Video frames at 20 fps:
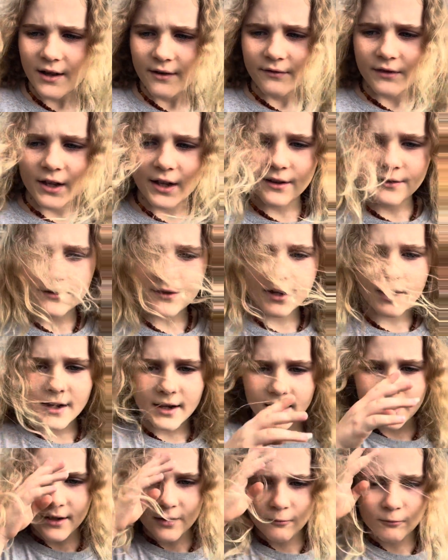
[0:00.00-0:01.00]
that
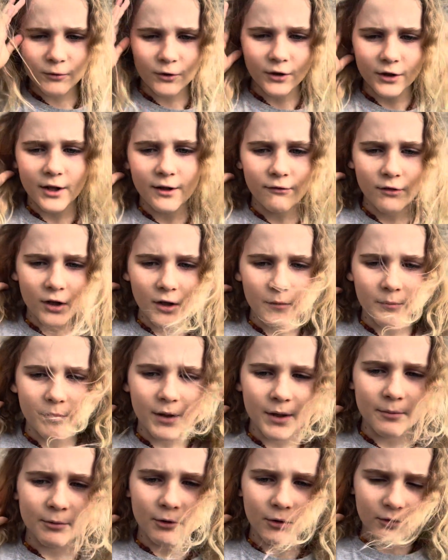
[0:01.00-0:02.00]
they were giving
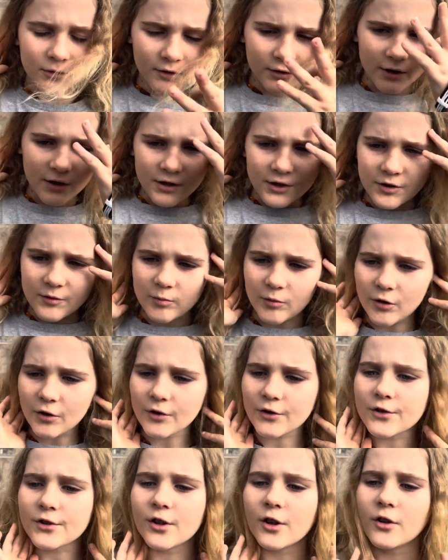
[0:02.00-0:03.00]
people sport
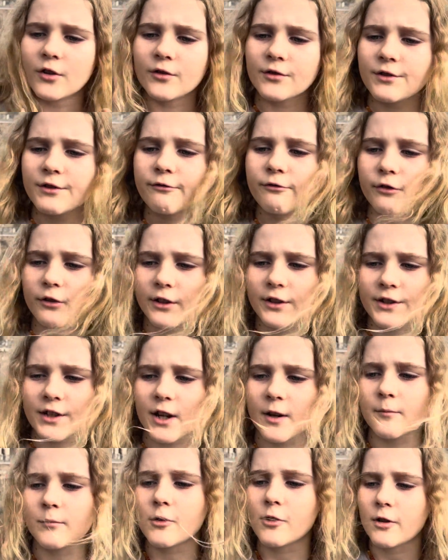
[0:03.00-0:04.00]
shows, for
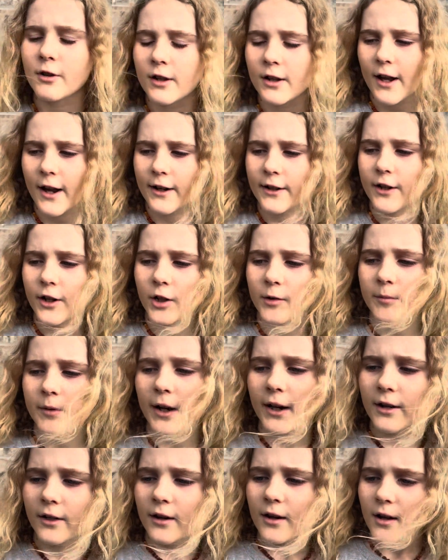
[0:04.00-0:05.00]
example,
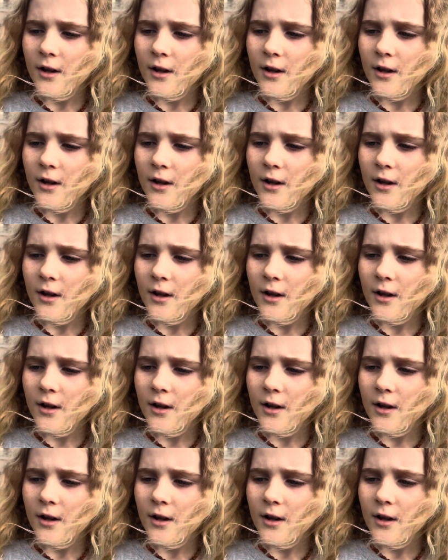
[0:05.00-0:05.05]
gladiator